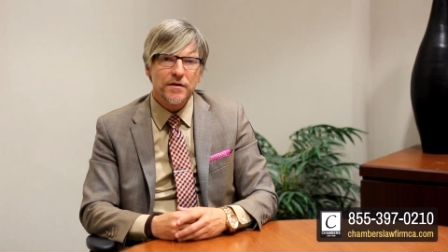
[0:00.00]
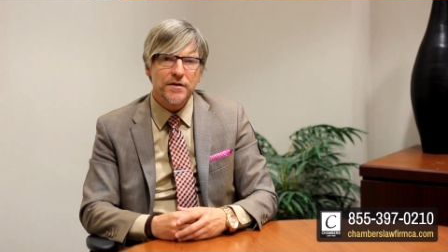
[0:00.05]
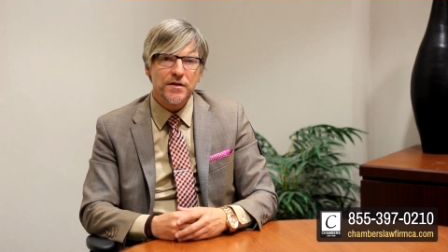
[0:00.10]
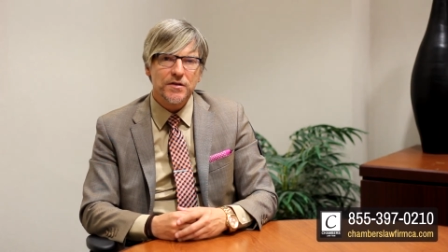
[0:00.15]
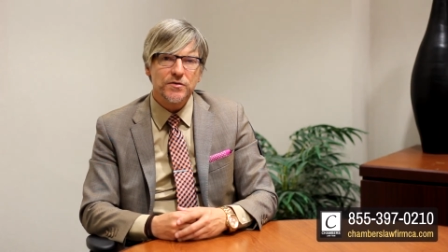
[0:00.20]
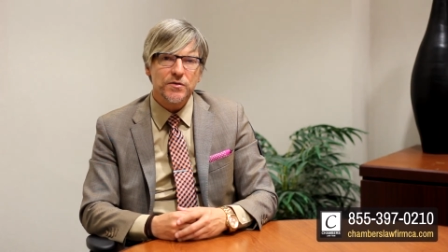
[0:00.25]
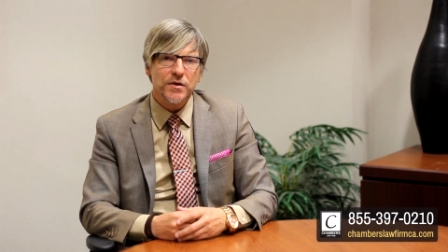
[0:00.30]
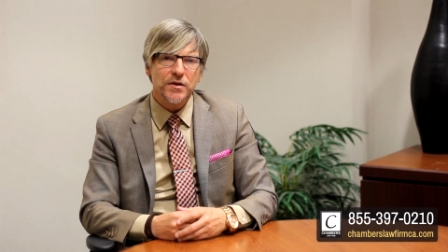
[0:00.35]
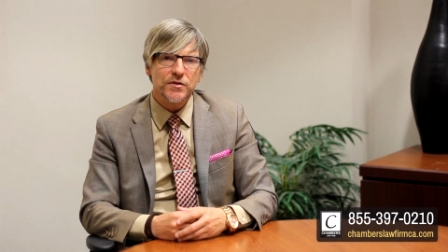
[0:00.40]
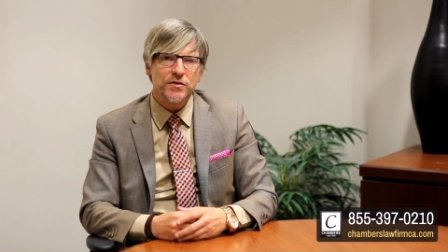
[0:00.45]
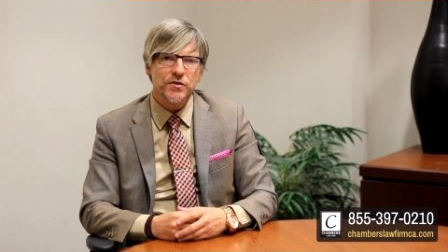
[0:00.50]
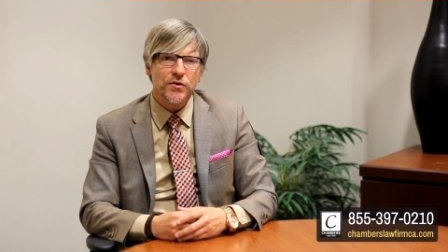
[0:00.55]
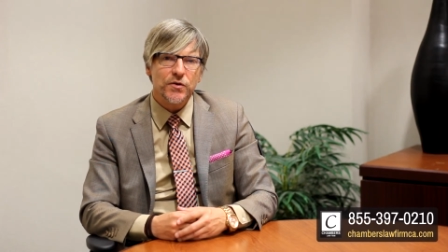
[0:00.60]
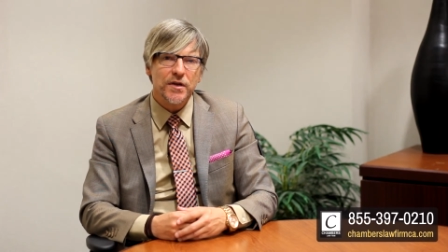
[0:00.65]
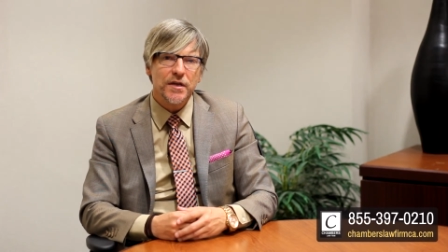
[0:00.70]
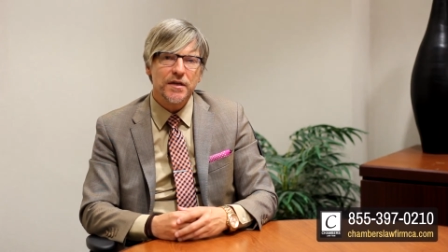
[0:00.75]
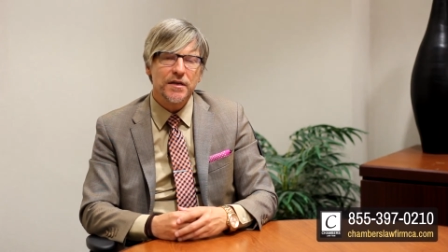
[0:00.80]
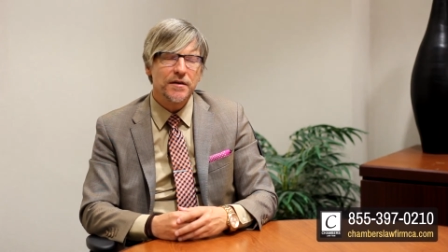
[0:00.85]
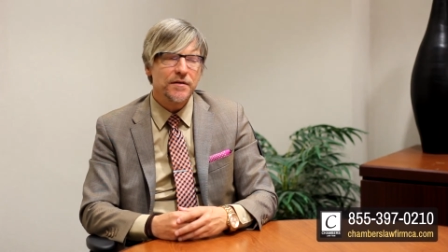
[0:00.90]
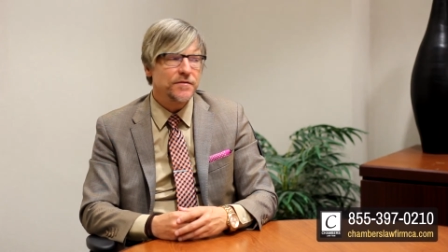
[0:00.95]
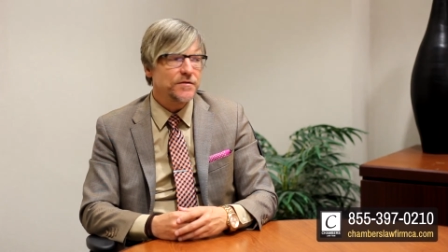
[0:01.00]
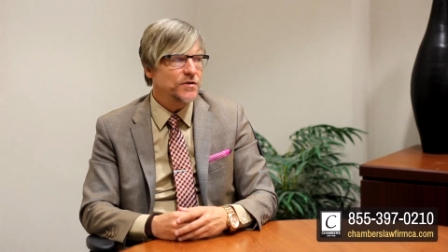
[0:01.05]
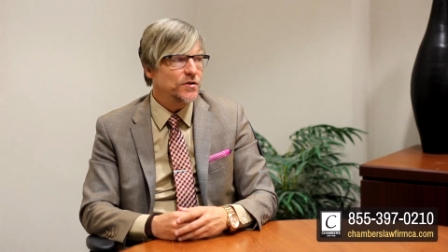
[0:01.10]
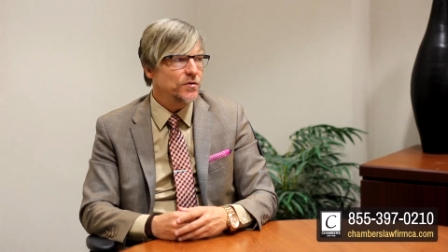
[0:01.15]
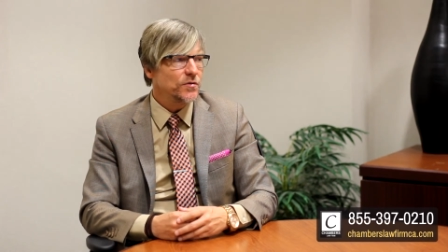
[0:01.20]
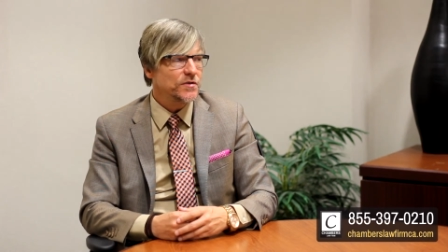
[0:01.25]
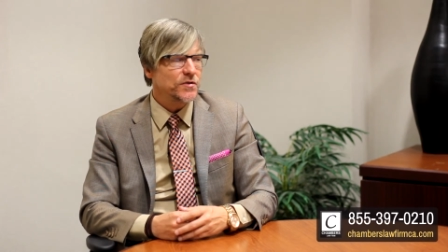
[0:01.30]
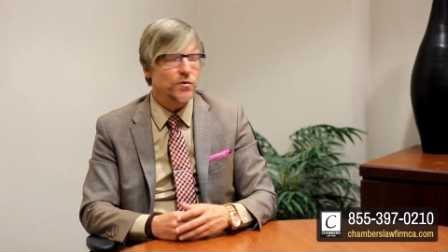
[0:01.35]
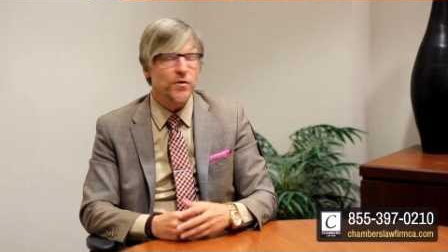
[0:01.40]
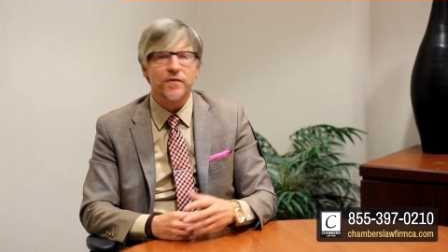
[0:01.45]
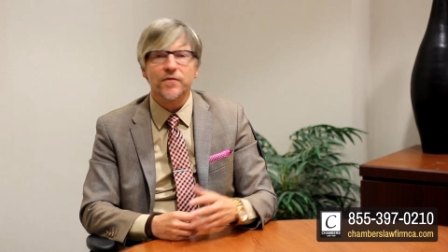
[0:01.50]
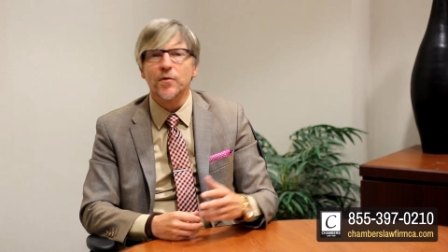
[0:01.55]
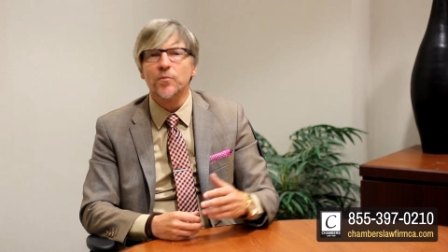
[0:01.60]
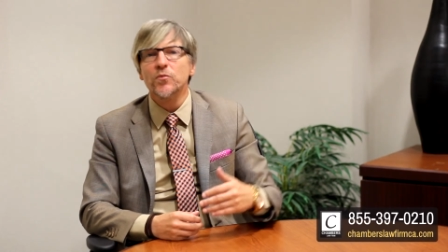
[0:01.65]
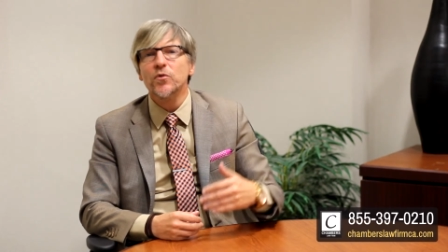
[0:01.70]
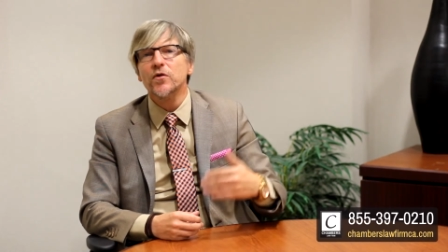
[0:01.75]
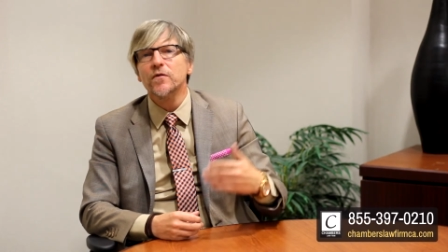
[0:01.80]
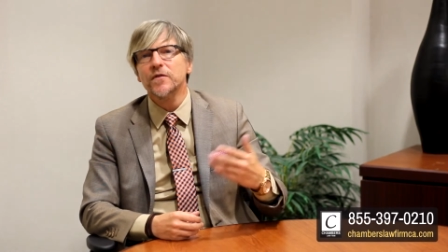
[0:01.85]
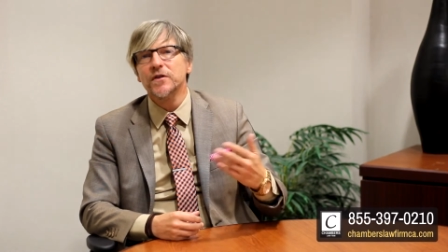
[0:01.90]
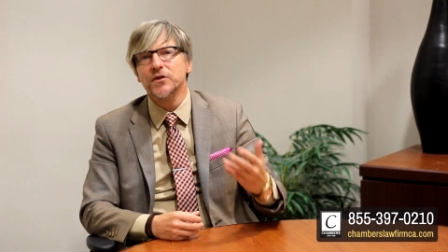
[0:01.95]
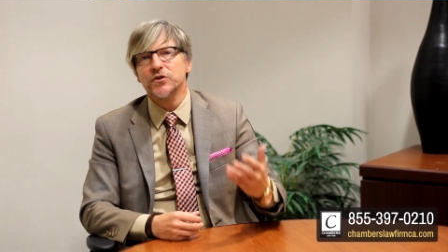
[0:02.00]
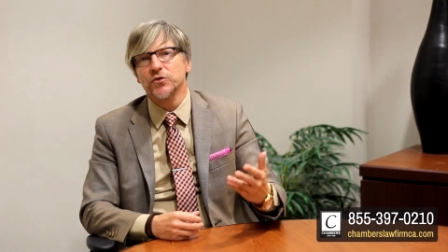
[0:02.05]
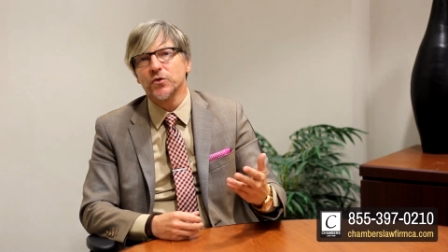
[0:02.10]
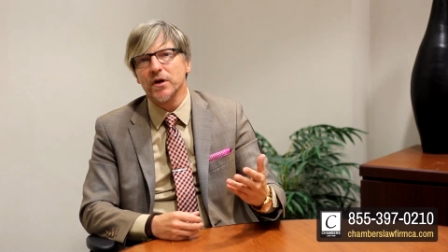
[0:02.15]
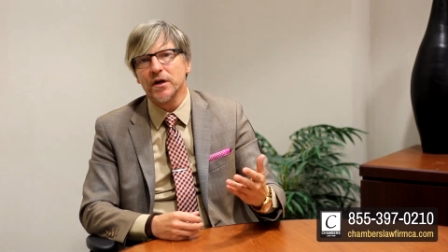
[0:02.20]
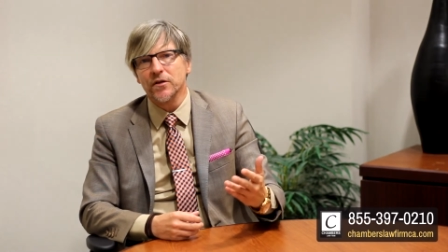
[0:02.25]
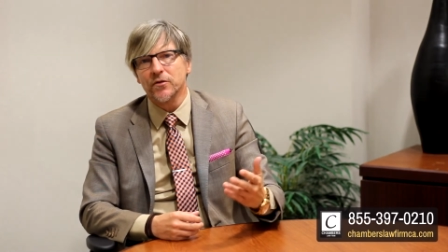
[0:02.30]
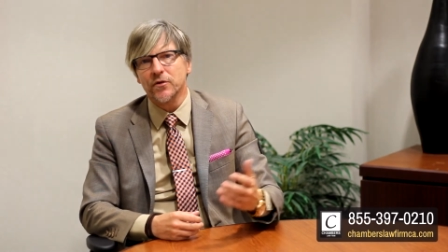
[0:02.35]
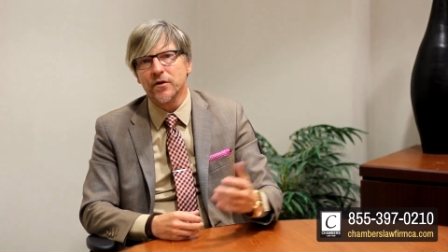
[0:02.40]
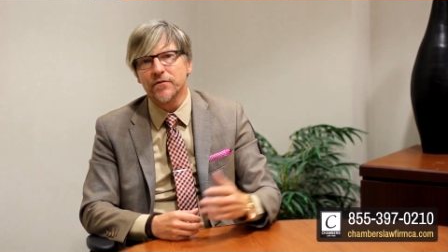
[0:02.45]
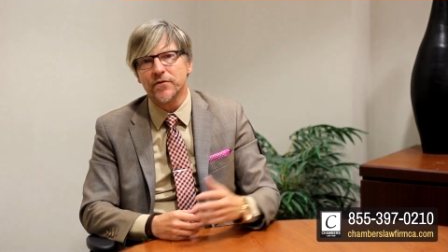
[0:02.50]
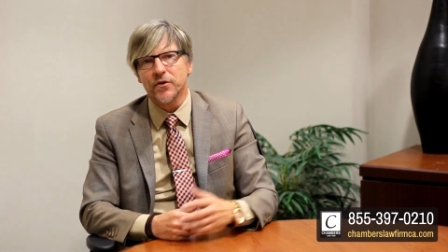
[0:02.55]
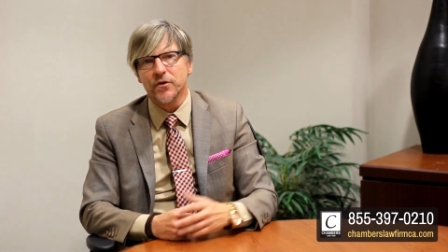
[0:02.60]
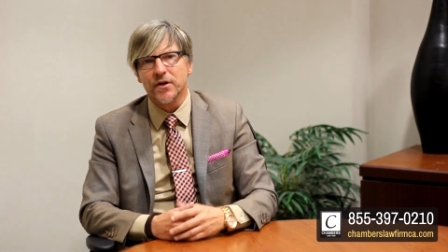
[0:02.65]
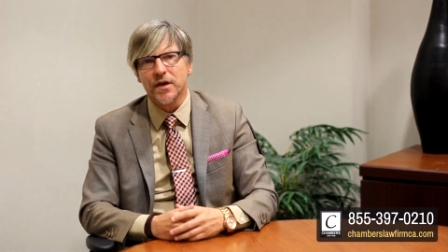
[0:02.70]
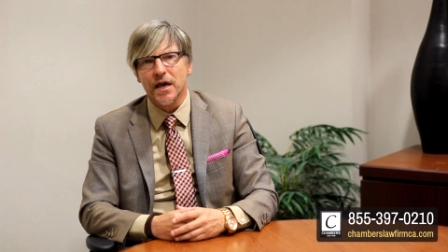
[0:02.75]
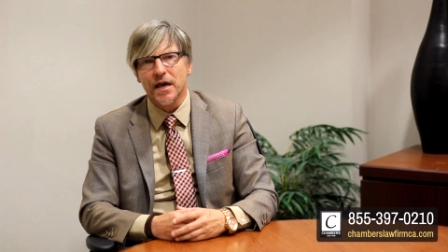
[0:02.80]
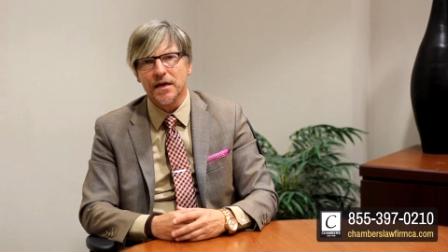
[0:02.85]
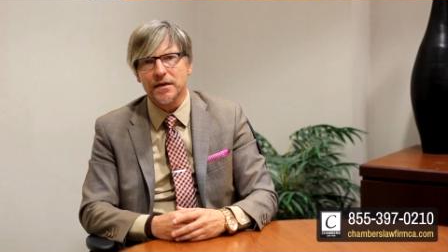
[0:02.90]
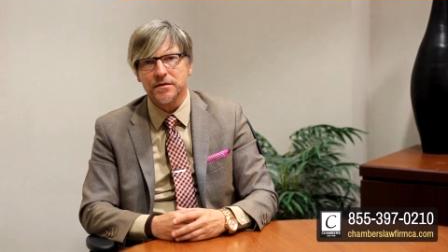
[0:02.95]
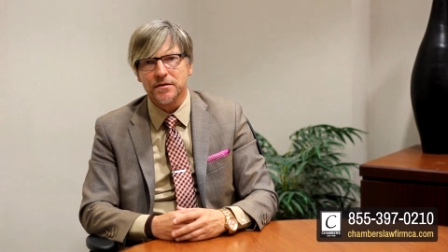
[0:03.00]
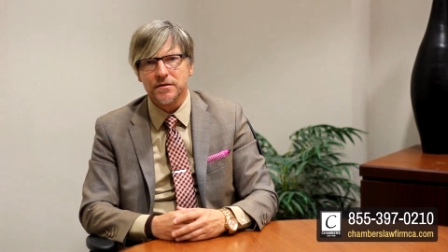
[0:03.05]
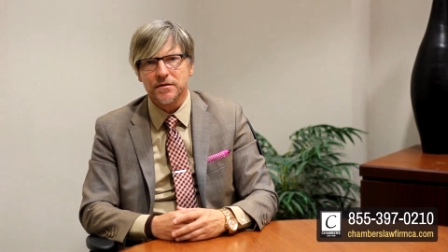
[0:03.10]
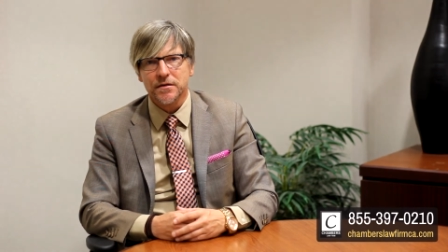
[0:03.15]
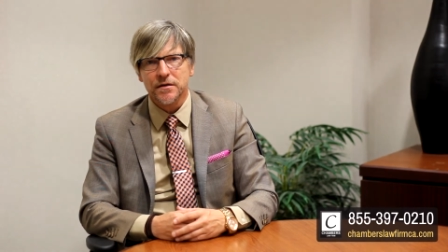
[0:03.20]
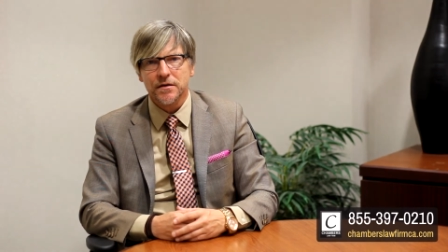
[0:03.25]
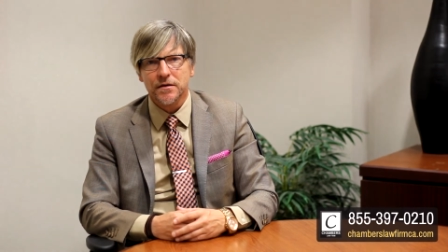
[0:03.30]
district attorney gives you sort of a movie trailer of their case.